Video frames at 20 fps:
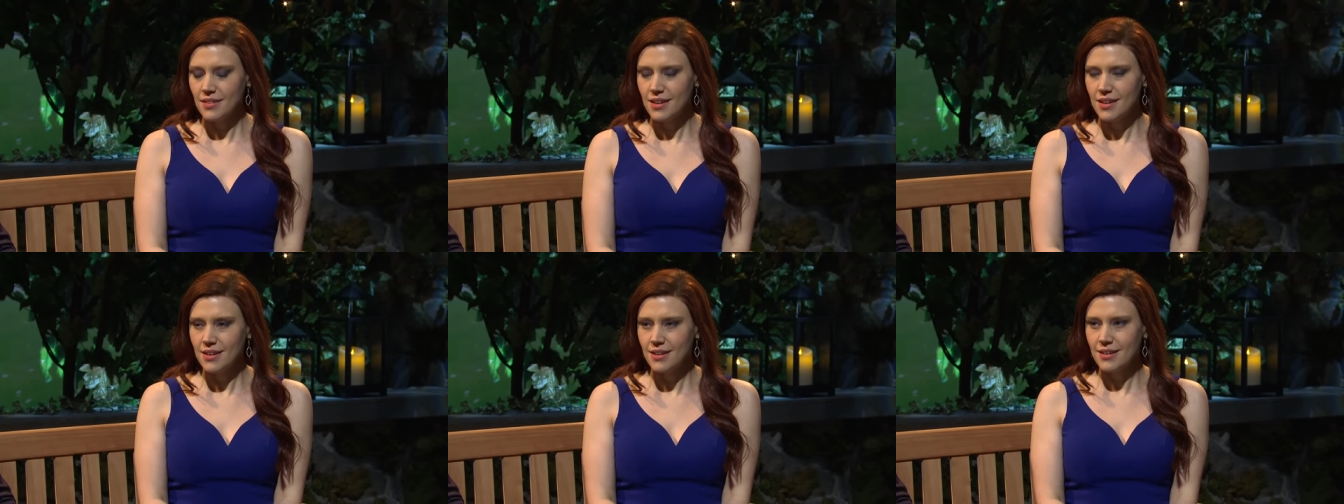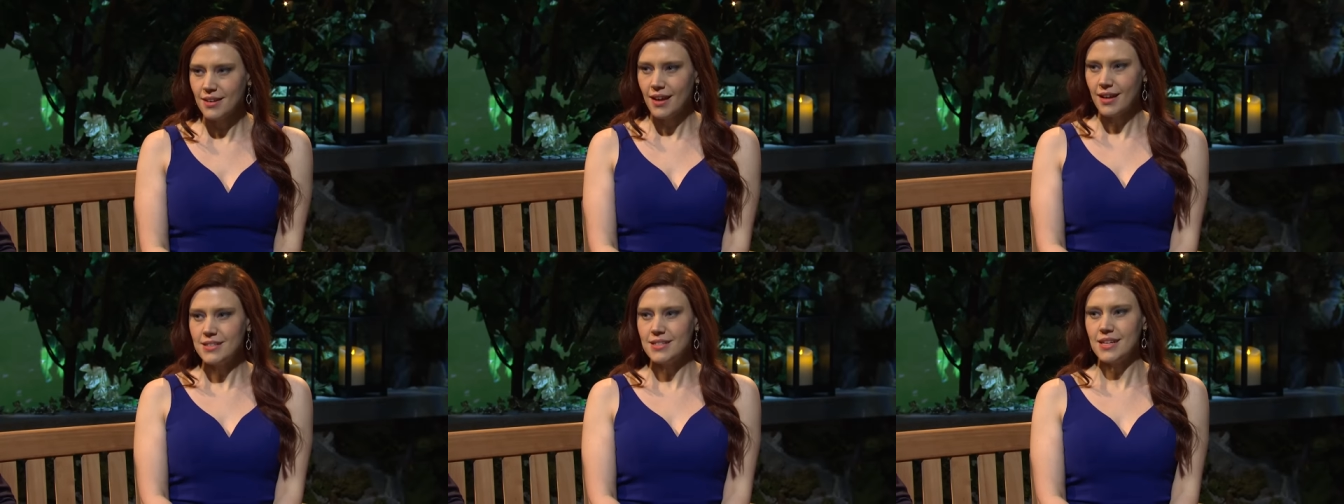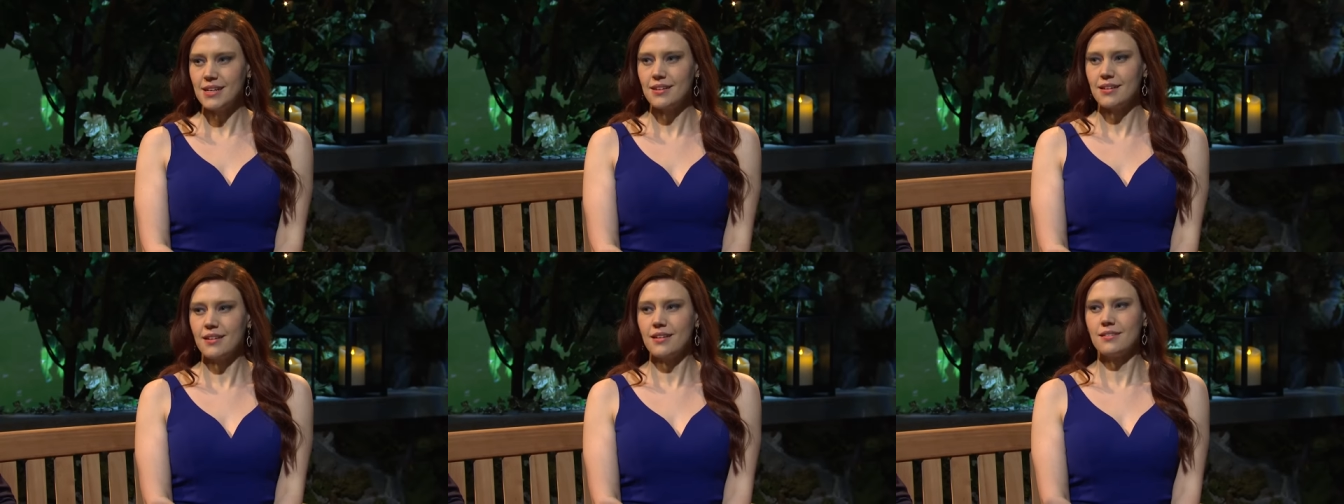He and I
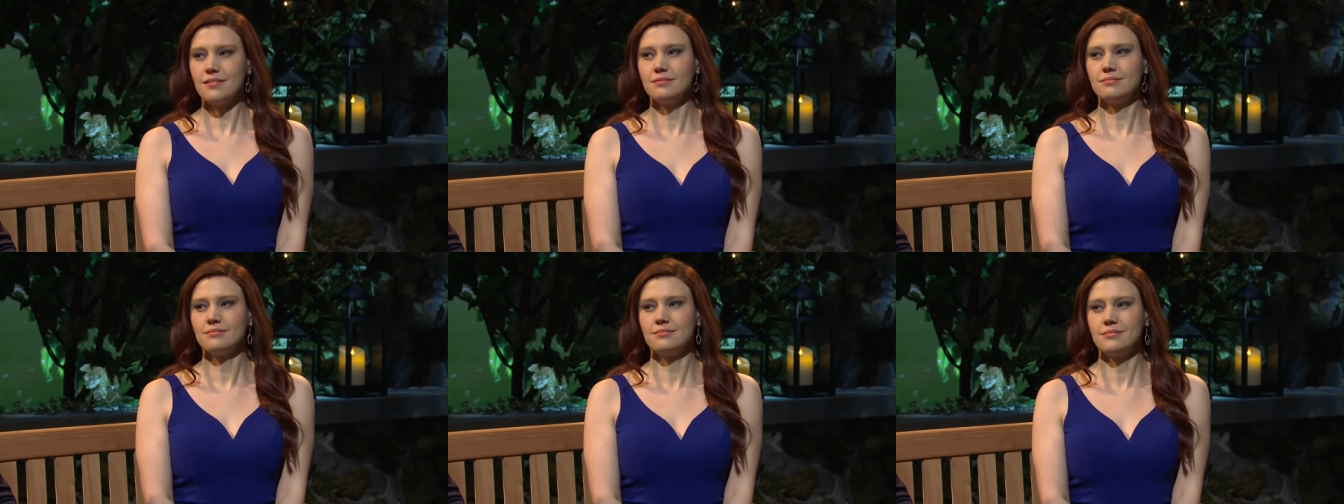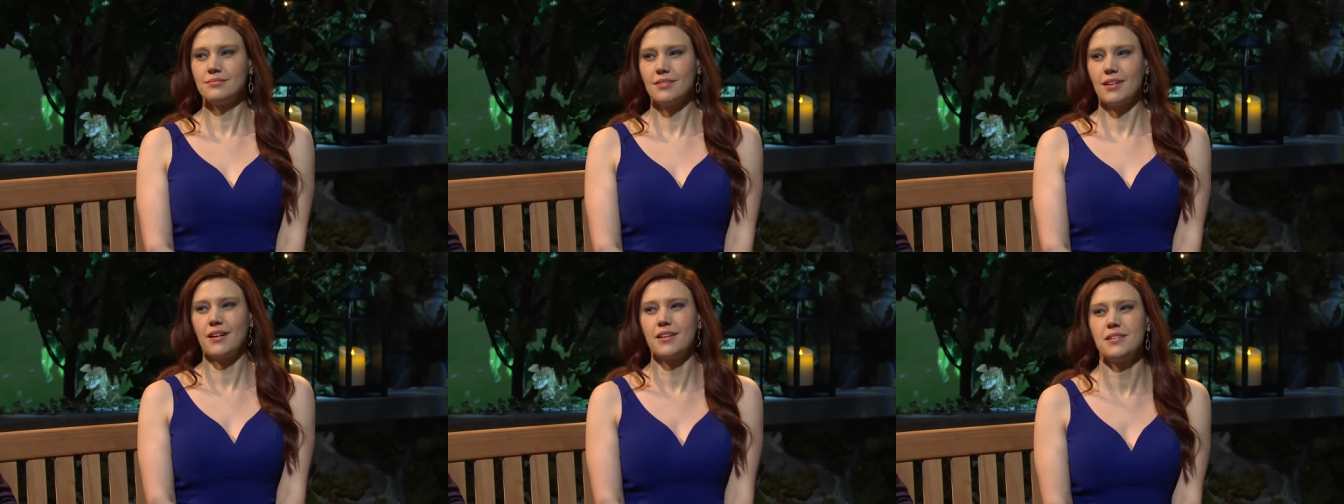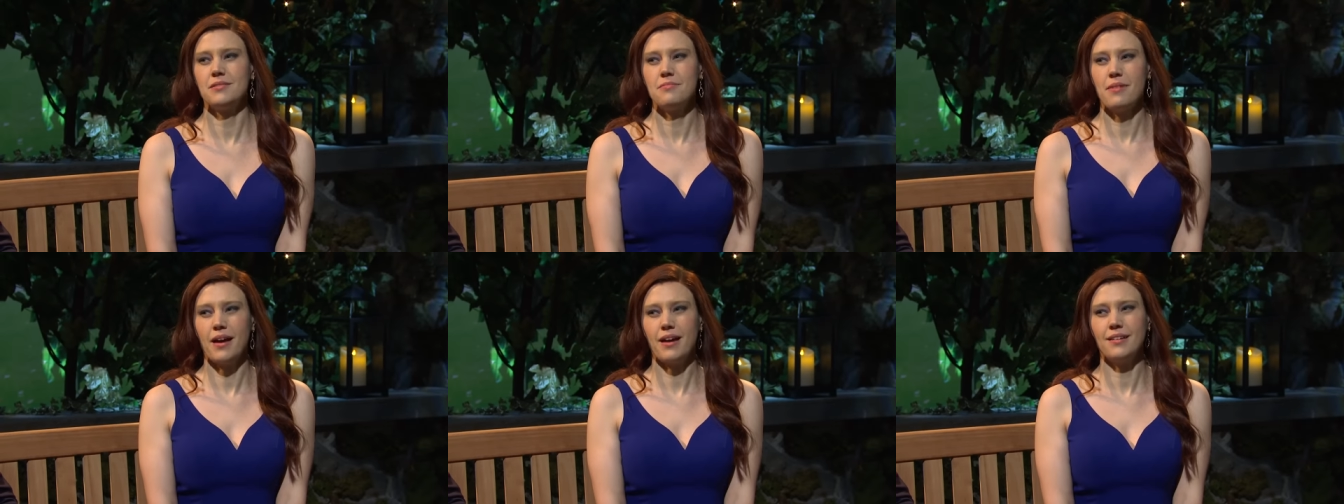dated. Are
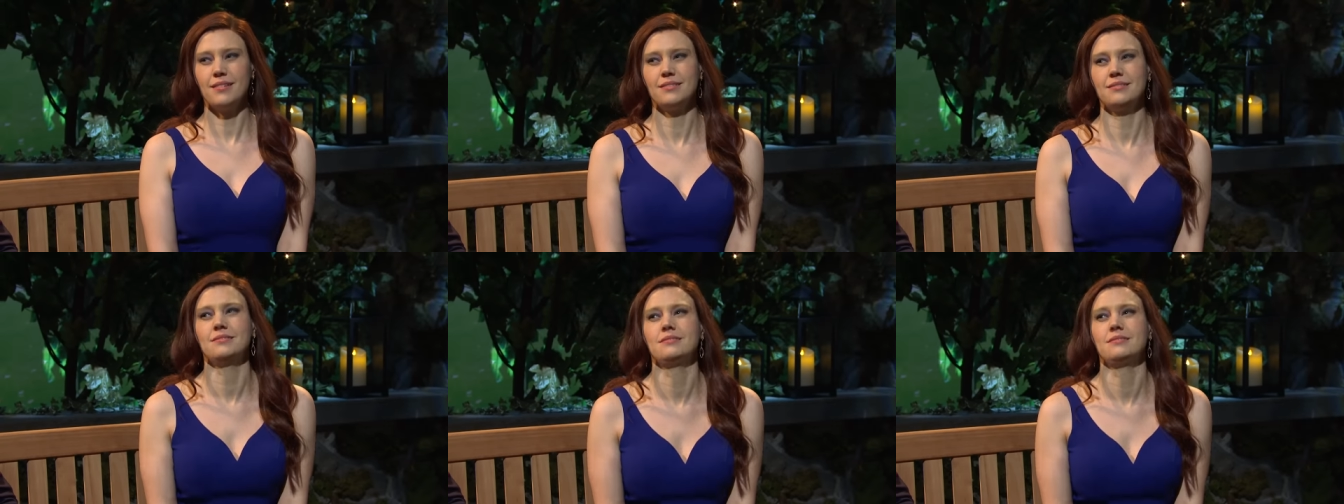you mad?